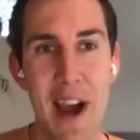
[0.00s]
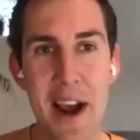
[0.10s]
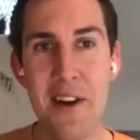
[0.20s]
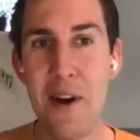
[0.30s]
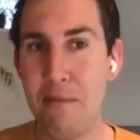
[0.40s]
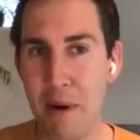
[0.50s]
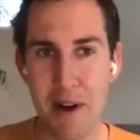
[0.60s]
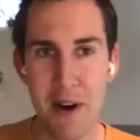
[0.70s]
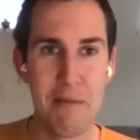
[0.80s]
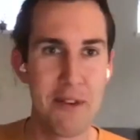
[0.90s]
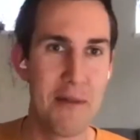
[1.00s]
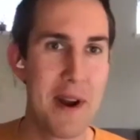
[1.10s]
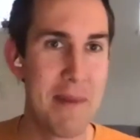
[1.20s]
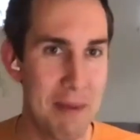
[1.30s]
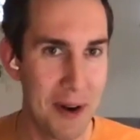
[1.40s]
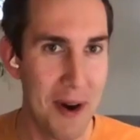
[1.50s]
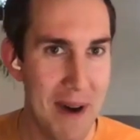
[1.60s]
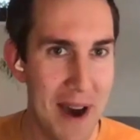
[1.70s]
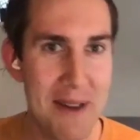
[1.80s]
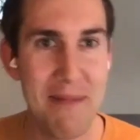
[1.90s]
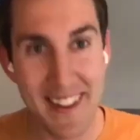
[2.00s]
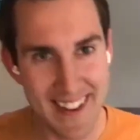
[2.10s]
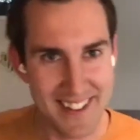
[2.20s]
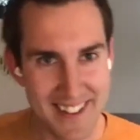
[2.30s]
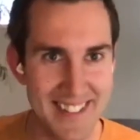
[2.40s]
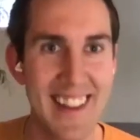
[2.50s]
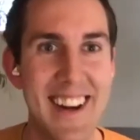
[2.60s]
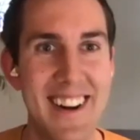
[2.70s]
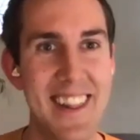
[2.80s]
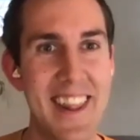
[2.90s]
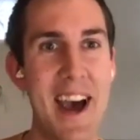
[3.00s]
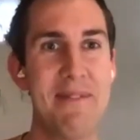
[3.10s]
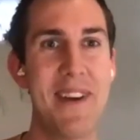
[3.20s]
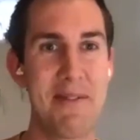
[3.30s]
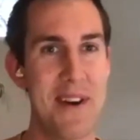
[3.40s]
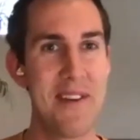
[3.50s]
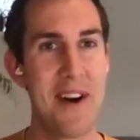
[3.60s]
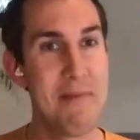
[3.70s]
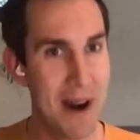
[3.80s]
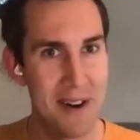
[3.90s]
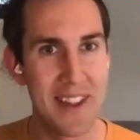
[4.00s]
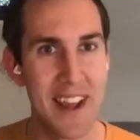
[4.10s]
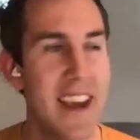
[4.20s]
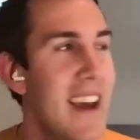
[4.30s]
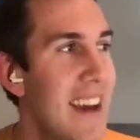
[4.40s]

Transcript: I don't know, probably not so many people know about it, but it's actually still there in the app, and I'm very, very proud of that.